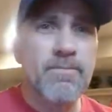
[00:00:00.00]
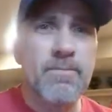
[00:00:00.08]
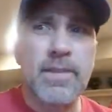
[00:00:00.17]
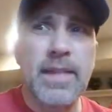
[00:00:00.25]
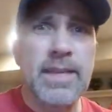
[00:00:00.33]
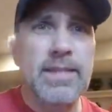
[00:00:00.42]

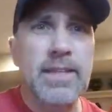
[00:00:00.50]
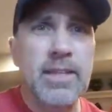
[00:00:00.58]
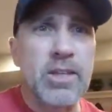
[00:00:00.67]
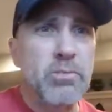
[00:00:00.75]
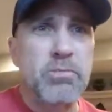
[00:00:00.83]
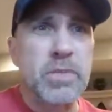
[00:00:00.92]
That's going
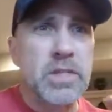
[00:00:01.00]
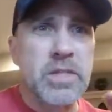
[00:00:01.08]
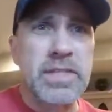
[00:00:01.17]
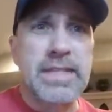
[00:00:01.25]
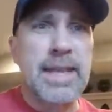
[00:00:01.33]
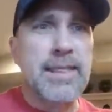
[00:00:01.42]
to
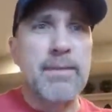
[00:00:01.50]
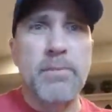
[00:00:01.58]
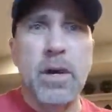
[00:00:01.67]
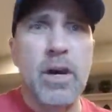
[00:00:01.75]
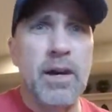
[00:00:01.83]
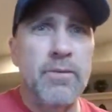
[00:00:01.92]
just set them
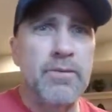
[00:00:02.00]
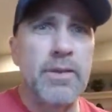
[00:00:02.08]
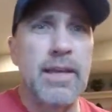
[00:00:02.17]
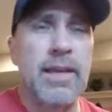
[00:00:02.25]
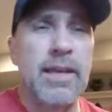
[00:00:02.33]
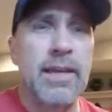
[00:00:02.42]
off,
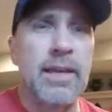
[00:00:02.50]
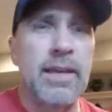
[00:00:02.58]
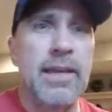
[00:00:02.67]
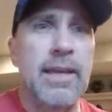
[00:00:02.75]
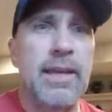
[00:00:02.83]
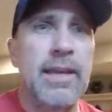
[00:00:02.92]

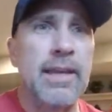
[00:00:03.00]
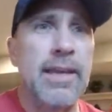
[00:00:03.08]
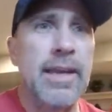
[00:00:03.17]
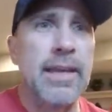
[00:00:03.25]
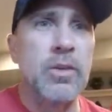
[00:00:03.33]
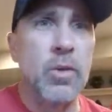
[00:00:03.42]
and
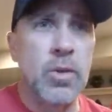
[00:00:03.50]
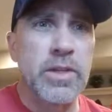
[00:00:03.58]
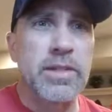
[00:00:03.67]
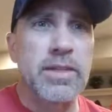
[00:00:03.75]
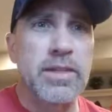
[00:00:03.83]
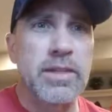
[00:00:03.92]
that
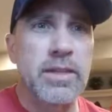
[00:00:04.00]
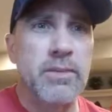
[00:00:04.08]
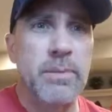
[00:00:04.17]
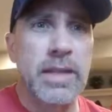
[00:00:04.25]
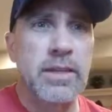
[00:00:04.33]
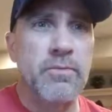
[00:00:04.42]
noise is going to
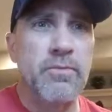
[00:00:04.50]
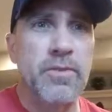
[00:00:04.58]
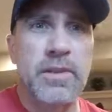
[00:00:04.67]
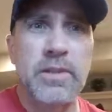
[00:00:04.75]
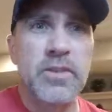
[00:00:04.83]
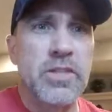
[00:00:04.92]
make them
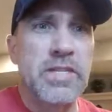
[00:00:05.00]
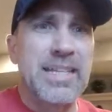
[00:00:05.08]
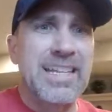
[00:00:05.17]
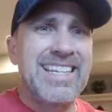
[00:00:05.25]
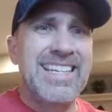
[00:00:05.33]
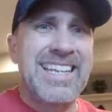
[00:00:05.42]
feel just
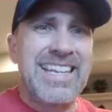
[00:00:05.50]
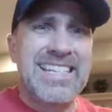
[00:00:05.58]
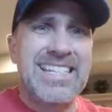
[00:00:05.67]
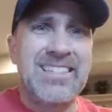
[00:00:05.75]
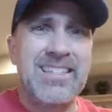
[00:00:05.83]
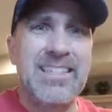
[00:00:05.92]

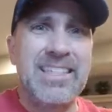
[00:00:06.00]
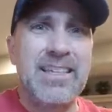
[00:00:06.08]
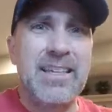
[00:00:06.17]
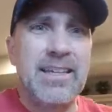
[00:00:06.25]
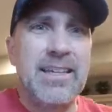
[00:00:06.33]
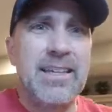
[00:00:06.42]

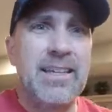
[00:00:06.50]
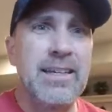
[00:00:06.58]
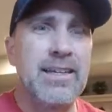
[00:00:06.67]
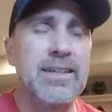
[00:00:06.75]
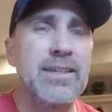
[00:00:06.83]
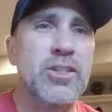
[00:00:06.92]
intensely
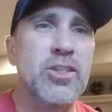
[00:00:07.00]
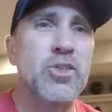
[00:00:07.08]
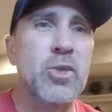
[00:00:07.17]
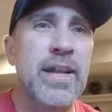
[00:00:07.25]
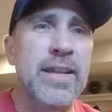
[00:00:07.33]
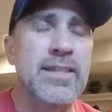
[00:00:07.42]

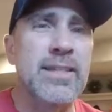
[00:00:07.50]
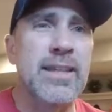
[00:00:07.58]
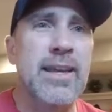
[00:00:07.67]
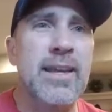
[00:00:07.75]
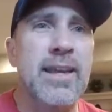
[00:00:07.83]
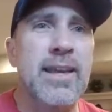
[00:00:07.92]
stressed.
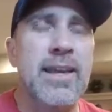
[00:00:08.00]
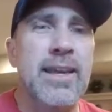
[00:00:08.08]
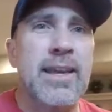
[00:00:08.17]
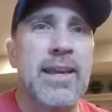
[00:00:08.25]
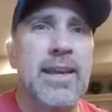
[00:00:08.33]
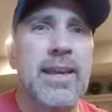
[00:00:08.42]

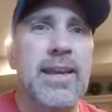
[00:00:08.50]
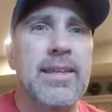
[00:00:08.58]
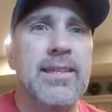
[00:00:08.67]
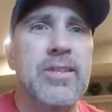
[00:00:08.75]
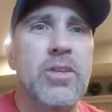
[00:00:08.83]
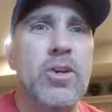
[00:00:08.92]

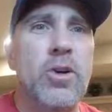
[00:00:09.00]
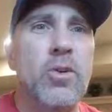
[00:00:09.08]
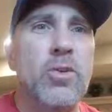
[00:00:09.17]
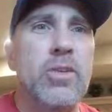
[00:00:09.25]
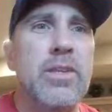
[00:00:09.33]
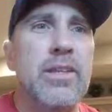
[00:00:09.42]
And
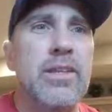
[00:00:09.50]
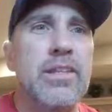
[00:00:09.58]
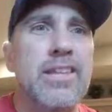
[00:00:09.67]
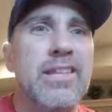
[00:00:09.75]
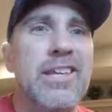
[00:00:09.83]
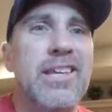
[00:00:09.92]
so
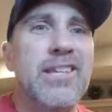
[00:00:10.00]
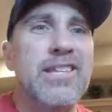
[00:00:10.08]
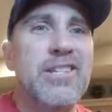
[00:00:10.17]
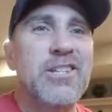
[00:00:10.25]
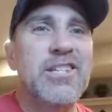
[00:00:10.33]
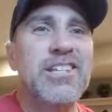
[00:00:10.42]
it's
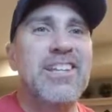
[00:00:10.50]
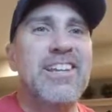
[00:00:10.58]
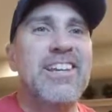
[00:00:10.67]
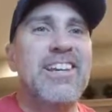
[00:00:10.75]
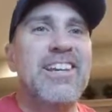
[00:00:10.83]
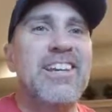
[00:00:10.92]
just
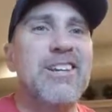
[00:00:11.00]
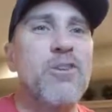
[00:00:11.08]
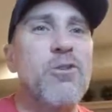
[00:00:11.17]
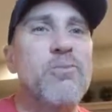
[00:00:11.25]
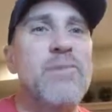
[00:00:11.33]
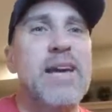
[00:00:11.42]

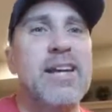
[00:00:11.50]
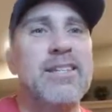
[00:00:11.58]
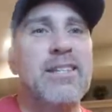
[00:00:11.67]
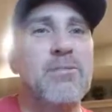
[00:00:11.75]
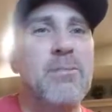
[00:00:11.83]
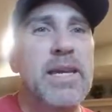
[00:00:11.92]
going back
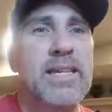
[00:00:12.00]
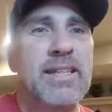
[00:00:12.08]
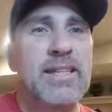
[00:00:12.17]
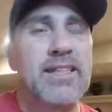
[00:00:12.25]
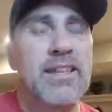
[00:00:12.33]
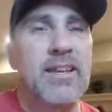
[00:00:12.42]
to the
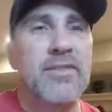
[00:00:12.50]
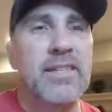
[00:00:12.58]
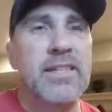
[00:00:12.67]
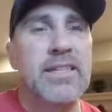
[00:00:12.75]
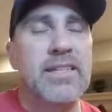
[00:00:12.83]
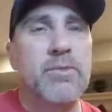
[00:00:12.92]
basics of
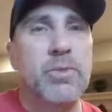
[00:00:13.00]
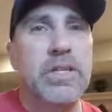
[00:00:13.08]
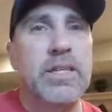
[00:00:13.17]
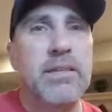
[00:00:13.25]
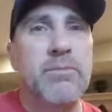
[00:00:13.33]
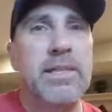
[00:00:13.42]
it. Is we
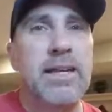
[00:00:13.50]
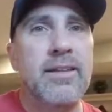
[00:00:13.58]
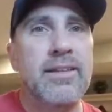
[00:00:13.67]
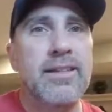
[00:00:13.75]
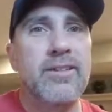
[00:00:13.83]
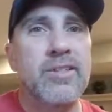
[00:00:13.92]
keep
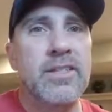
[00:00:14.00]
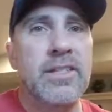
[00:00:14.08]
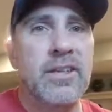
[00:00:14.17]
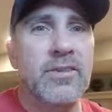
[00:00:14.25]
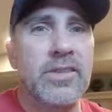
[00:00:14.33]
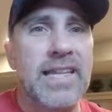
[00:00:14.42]
telling
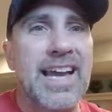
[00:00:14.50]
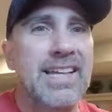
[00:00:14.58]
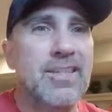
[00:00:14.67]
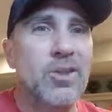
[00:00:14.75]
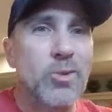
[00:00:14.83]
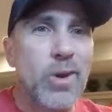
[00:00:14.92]
ourselves not
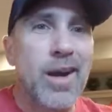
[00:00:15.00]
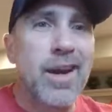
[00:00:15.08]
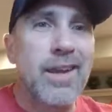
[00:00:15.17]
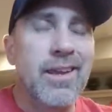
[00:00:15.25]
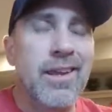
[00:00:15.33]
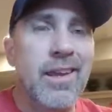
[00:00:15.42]
to cry.